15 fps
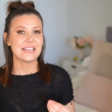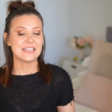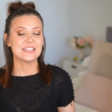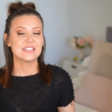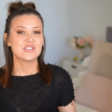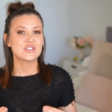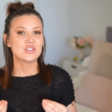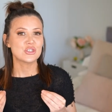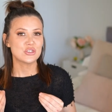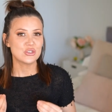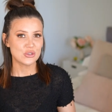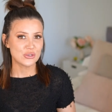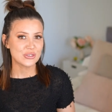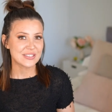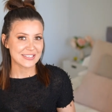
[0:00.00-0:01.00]
is to
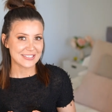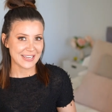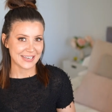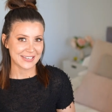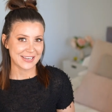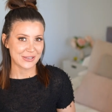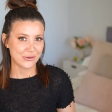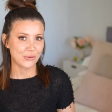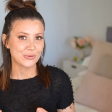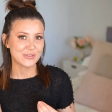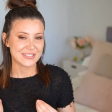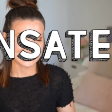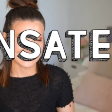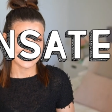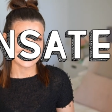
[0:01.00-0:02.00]
use a technique
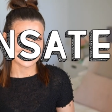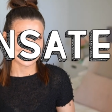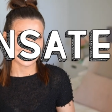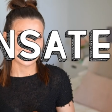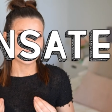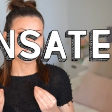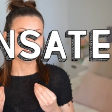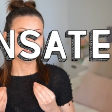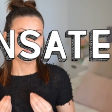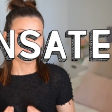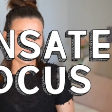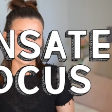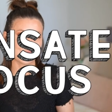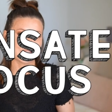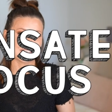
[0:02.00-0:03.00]
called sensate
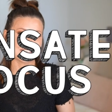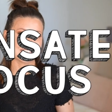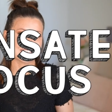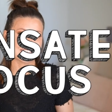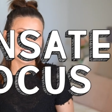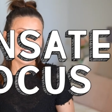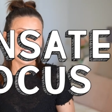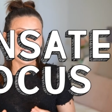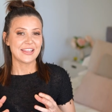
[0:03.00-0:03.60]
focus.